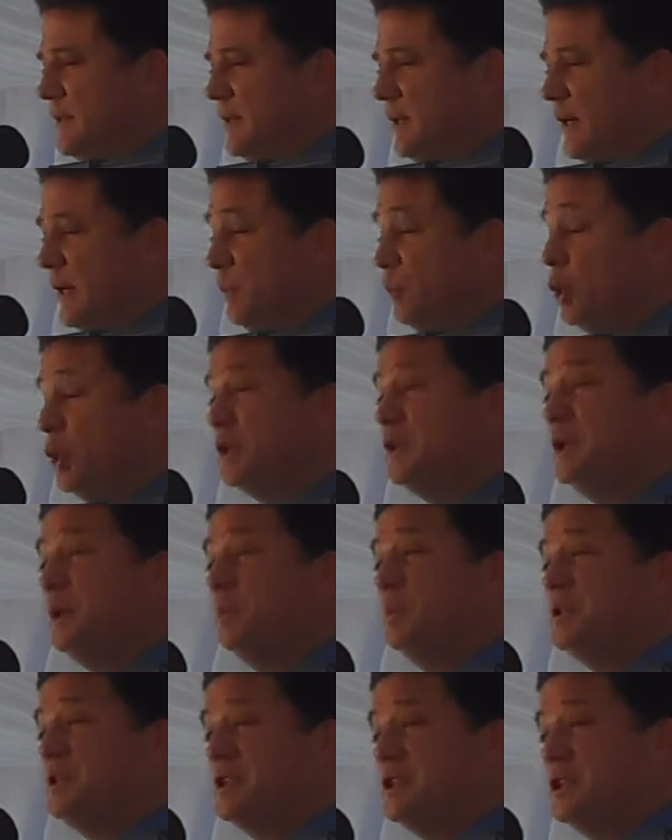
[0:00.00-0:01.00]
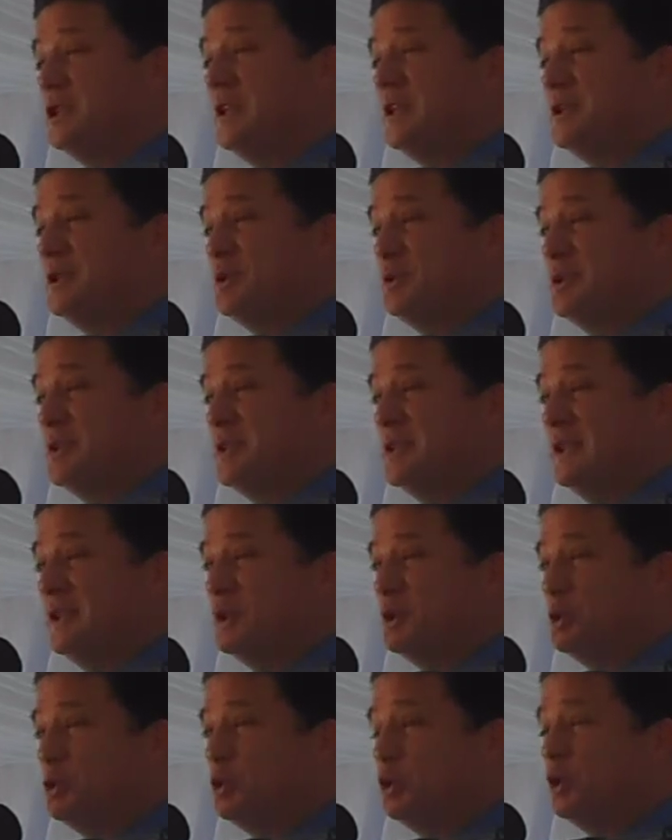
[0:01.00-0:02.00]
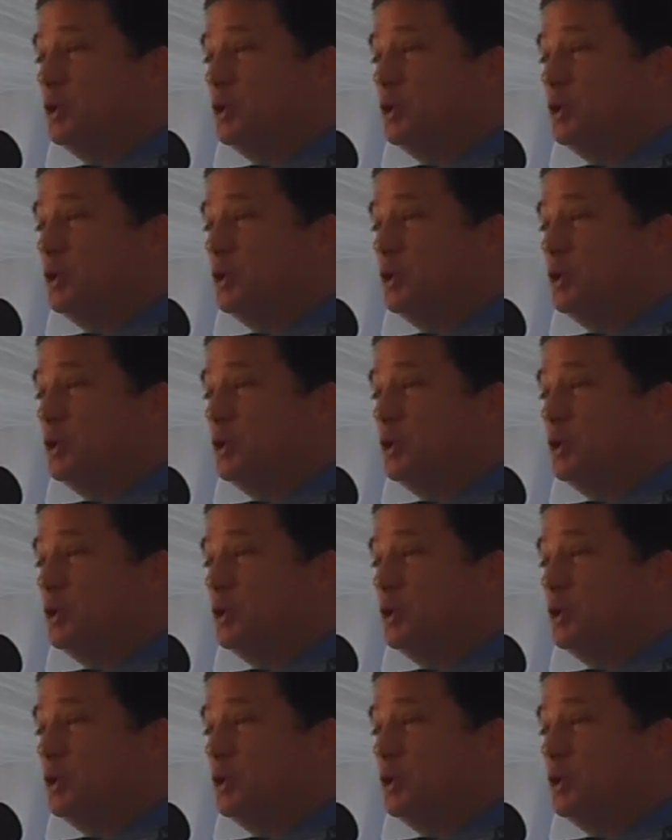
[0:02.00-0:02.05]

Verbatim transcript: I'm not in a position as a result to talk